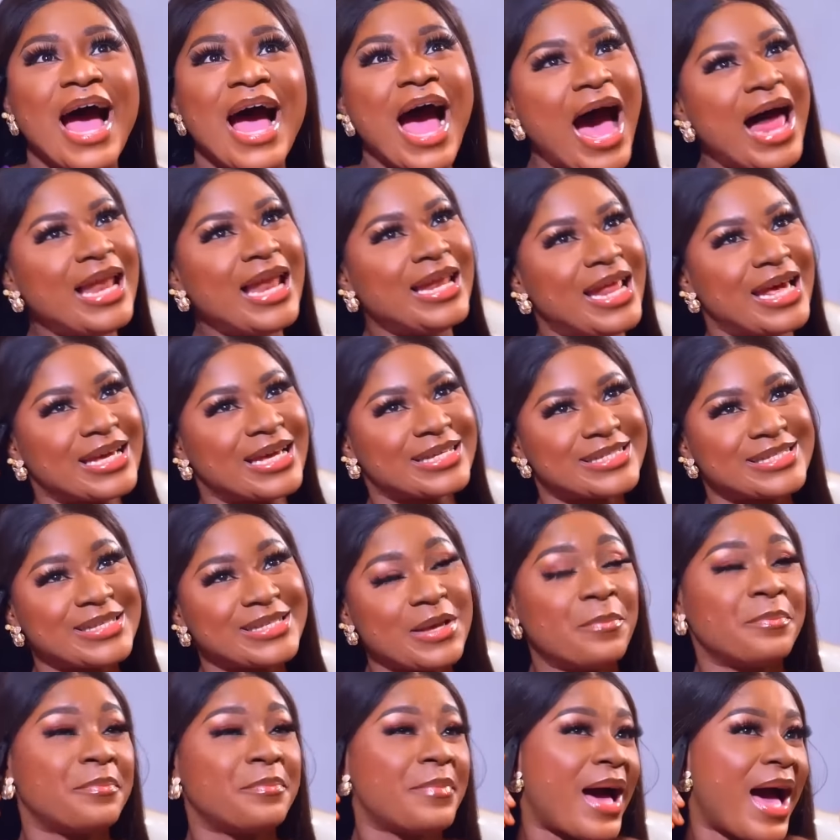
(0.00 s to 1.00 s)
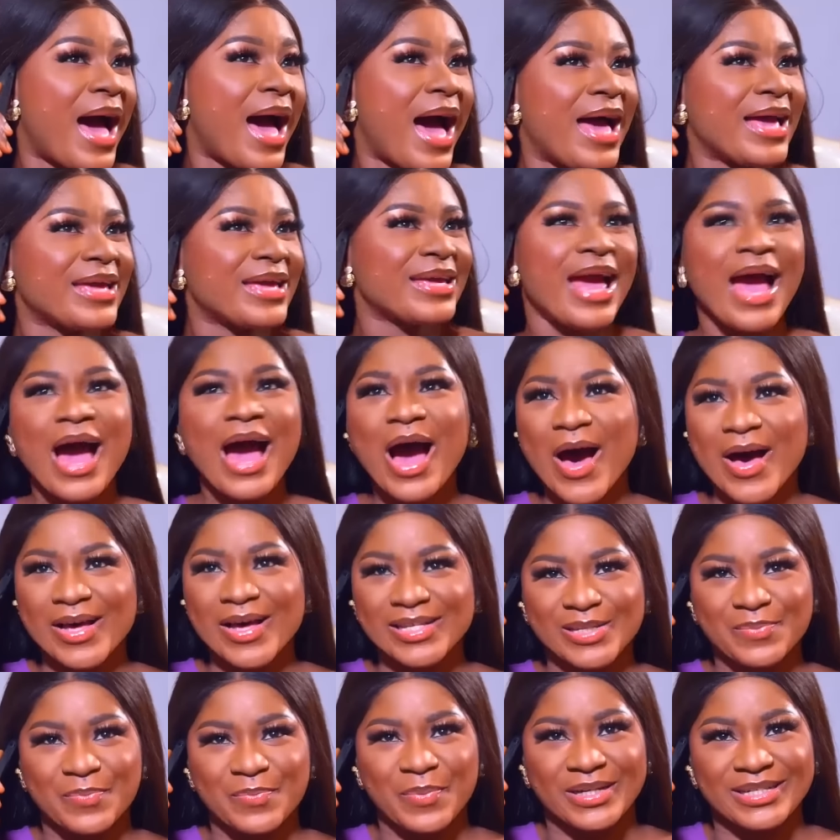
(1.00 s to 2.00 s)
Alex, my
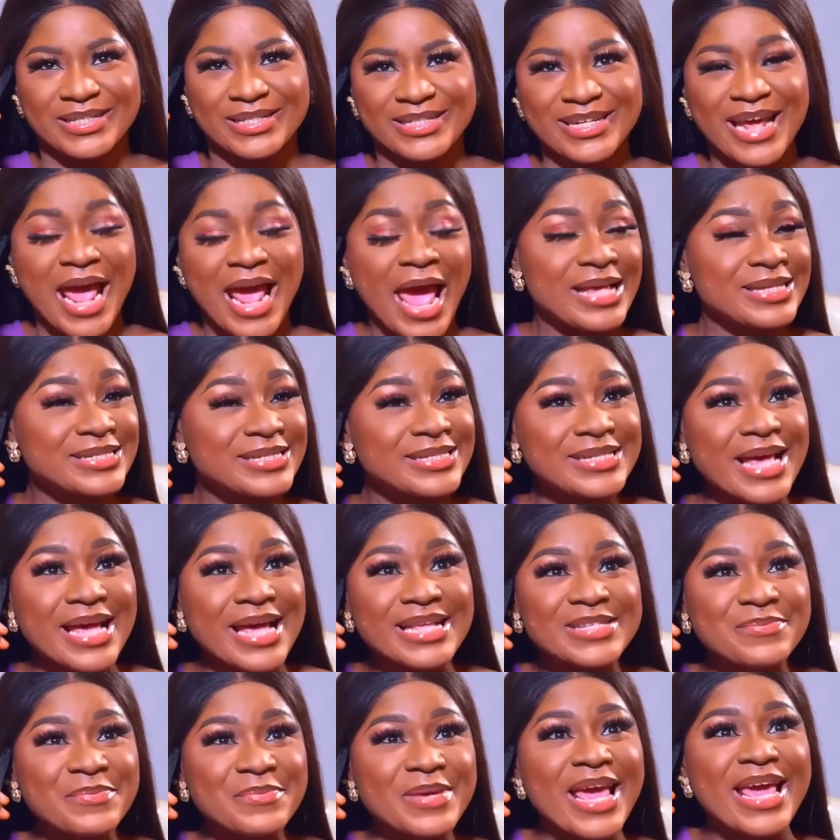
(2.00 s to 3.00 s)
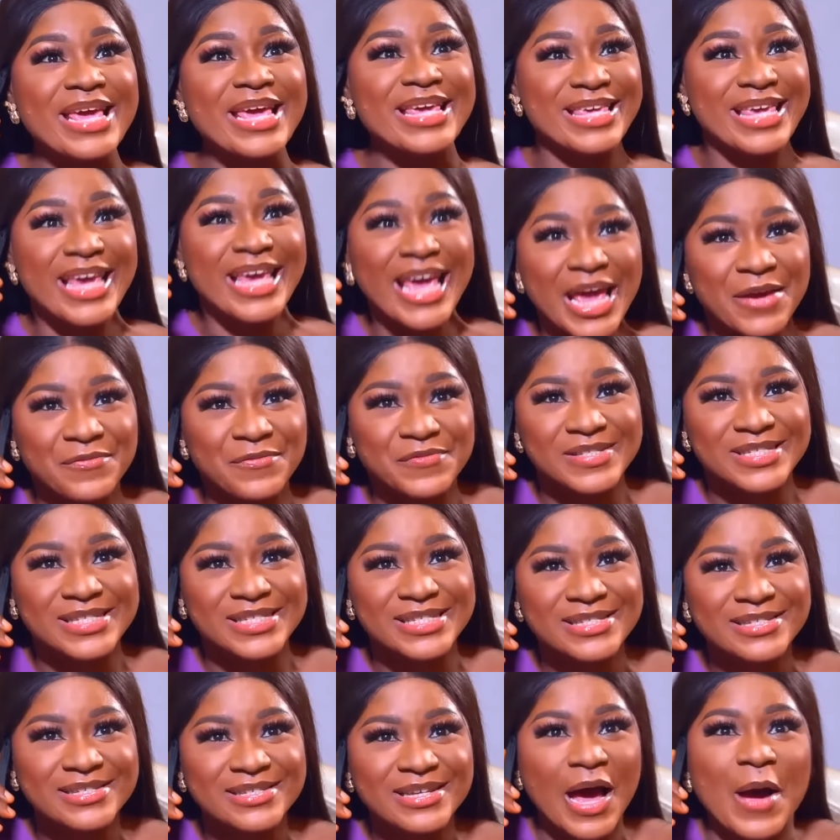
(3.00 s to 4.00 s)
husband, sent me a
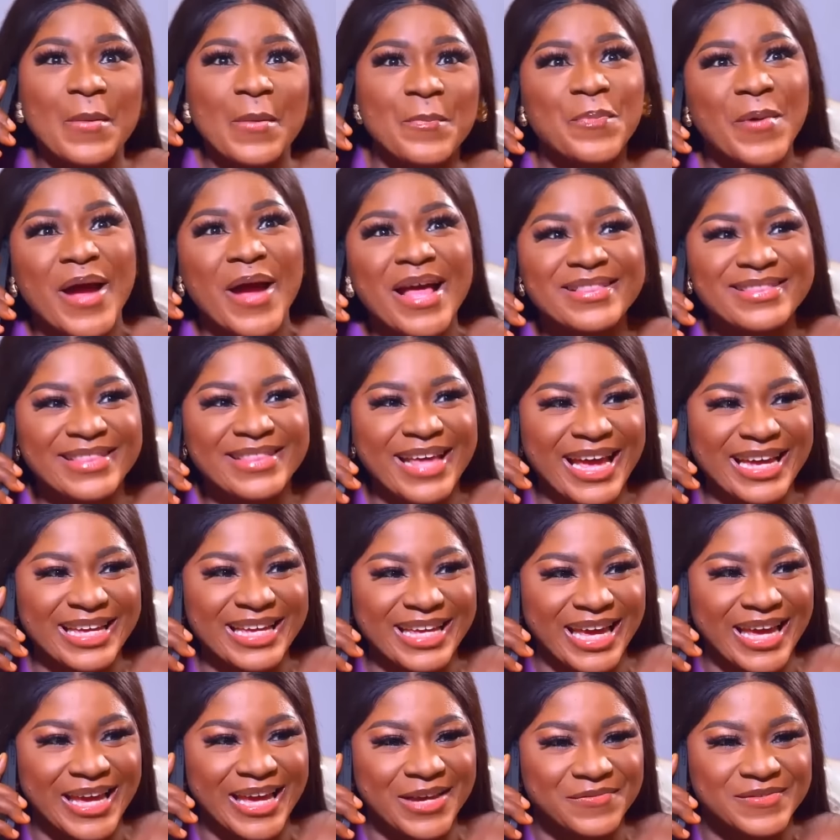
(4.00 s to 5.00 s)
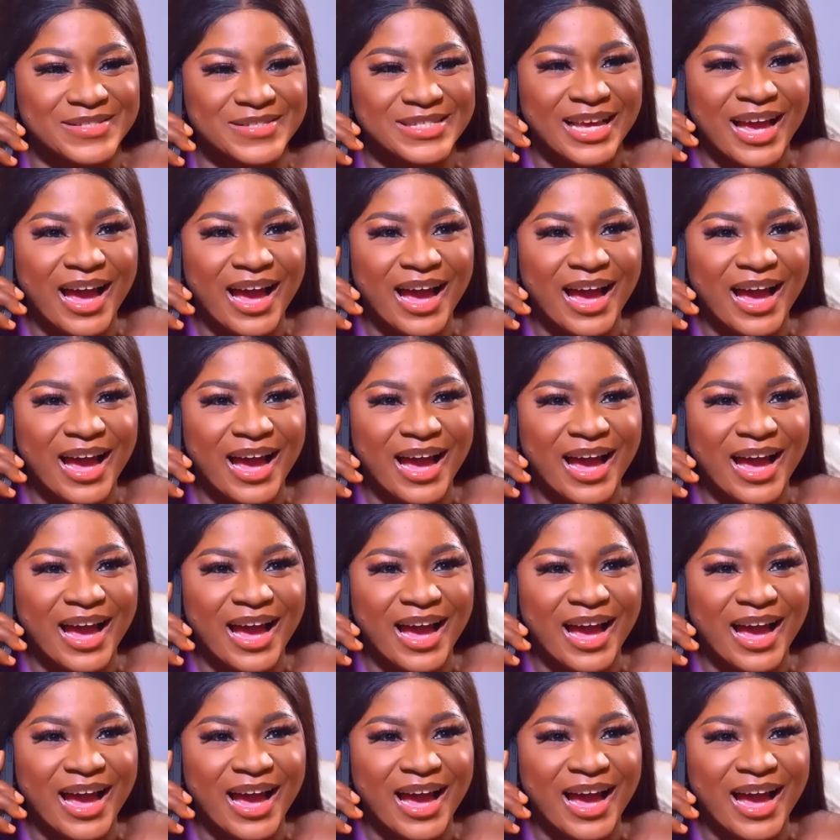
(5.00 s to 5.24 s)
gift. A birthday gift.